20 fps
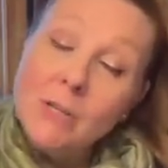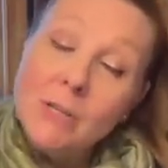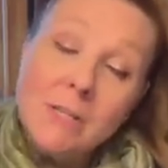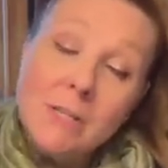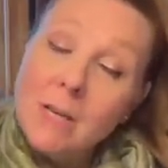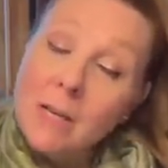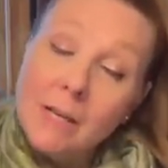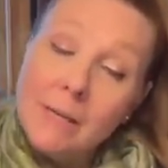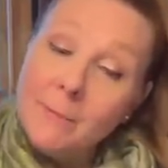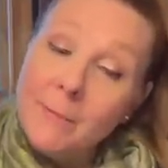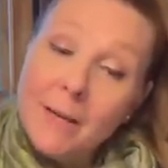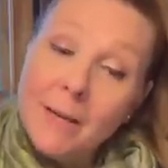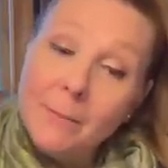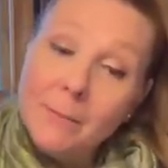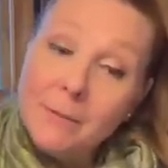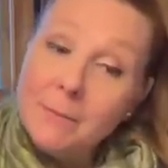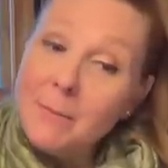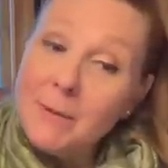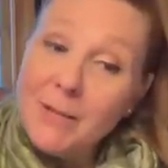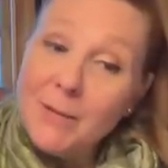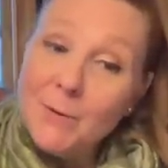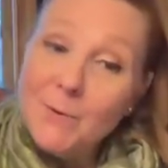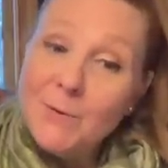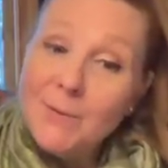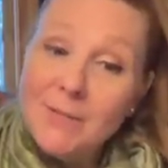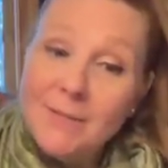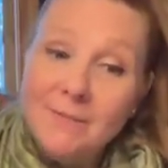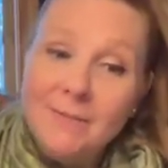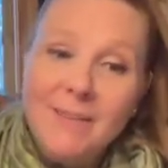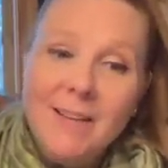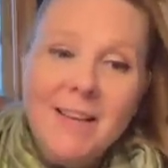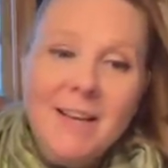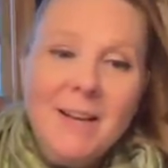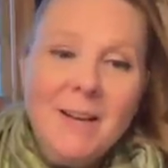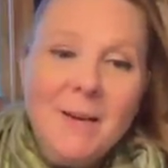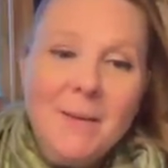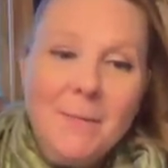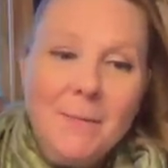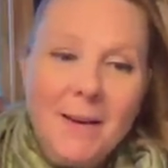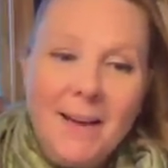It's not going to be able to be used.
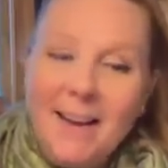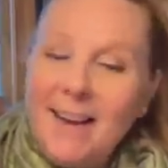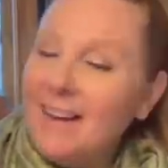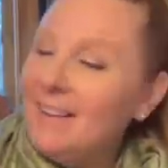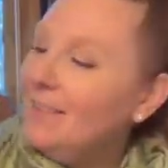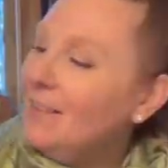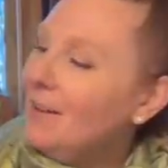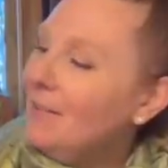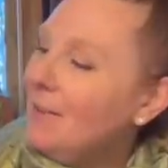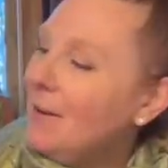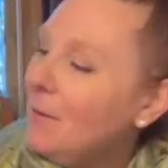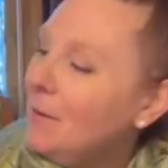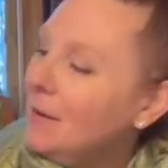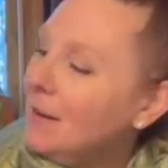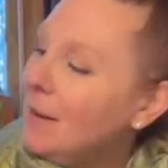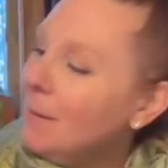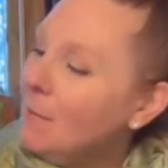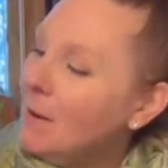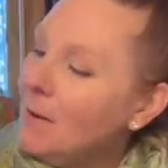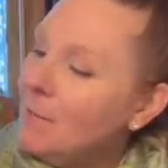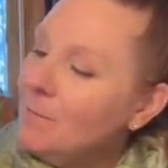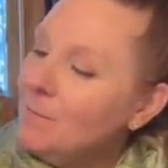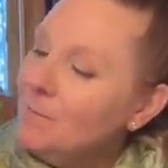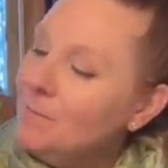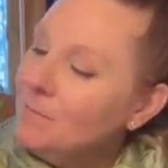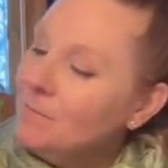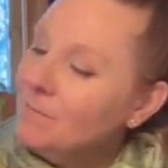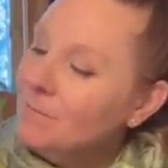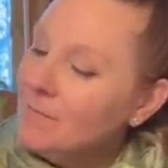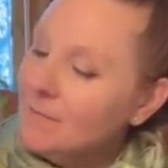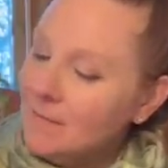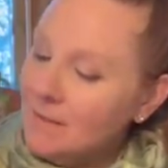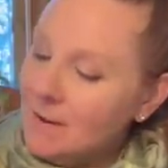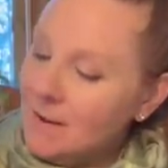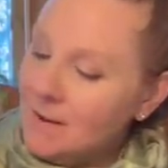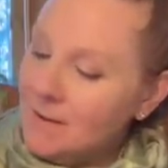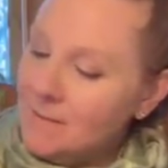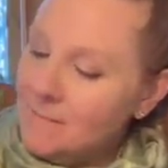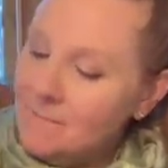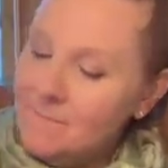But I love how it came out.
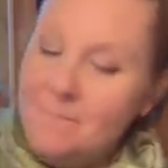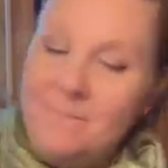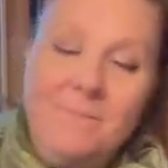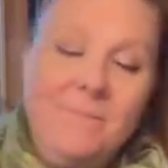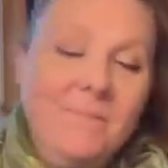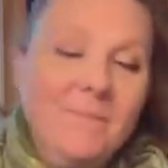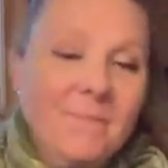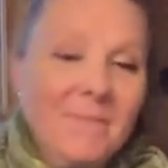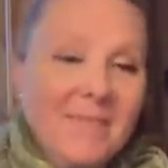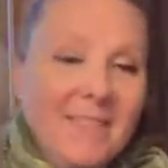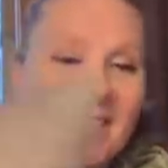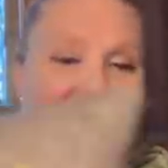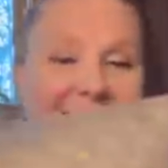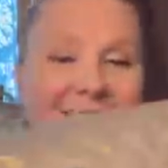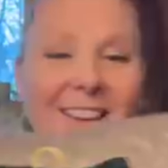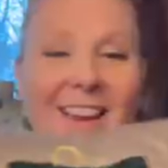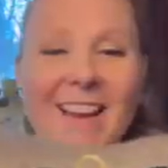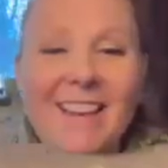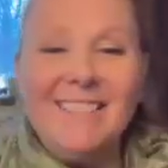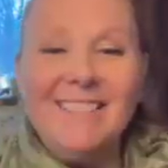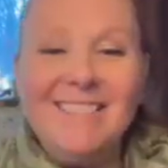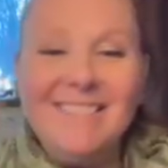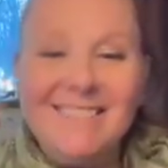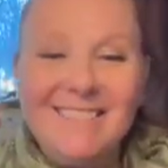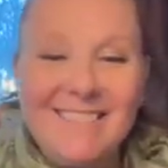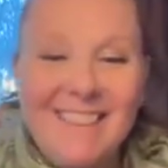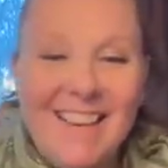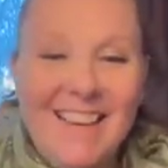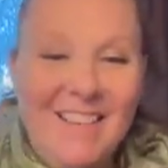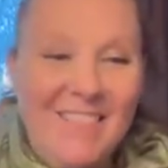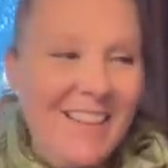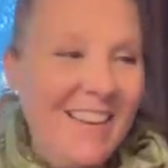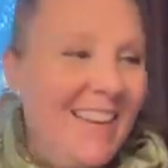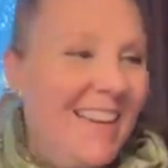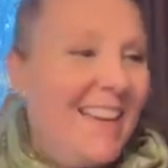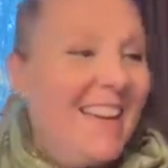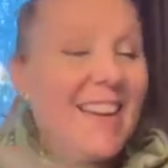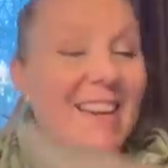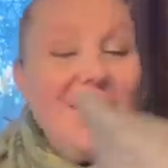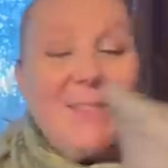So yeah, anyway,
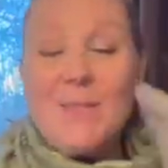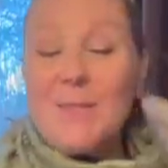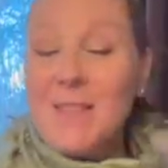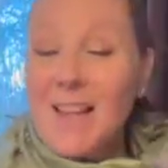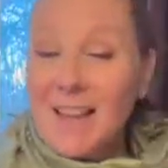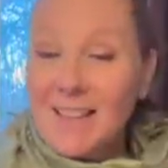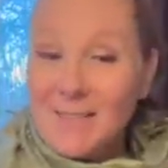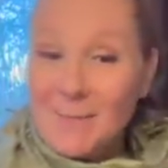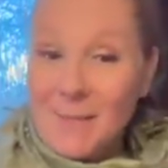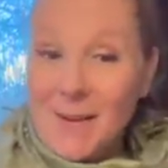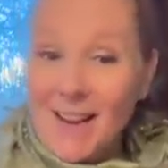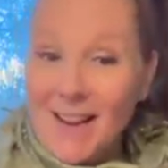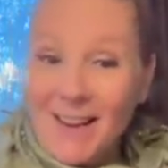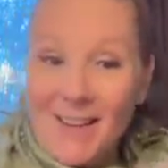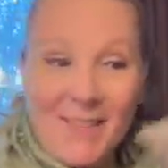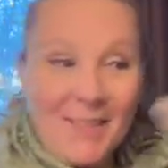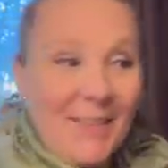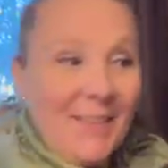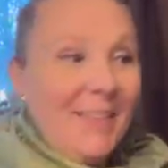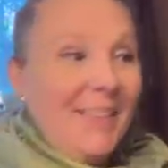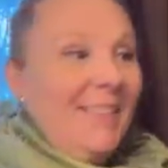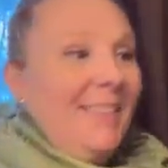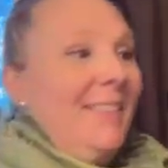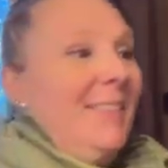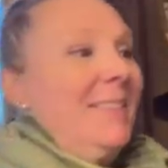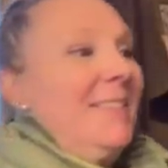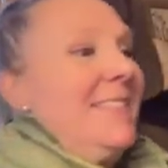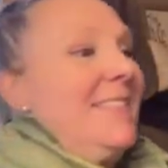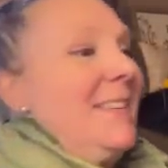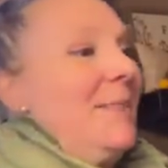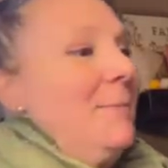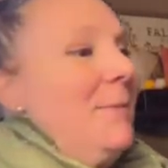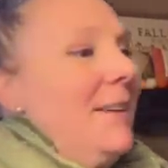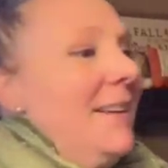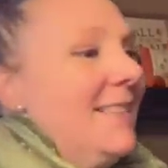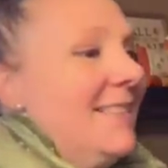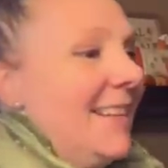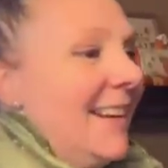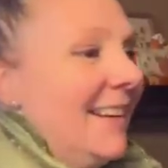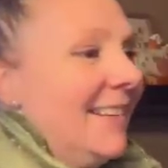so that's my other quilting
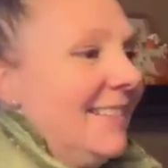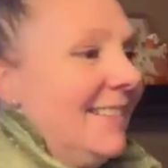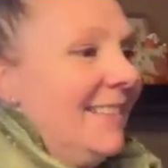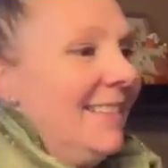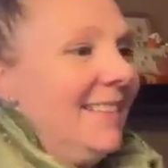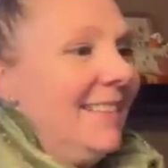project.